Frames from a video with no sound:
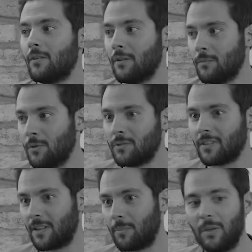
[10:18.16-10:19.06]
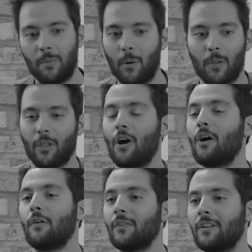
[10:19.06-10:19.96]
the music that people
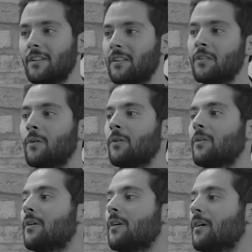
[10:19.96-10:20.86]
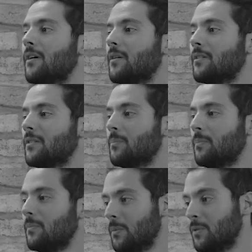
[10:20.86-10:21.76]
love, and
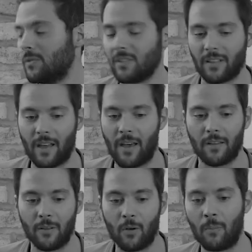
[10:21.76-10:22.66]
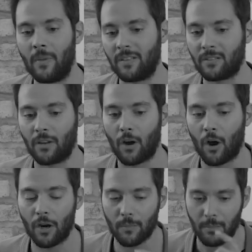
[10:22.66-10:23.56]
the music that makes their
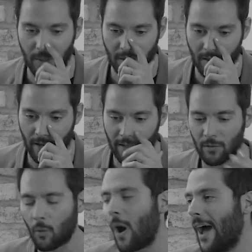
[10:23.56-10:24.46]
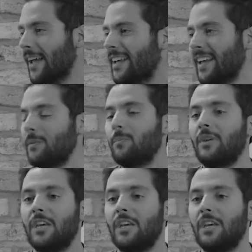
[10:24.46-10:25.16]
heart beat. Like, so why can't it be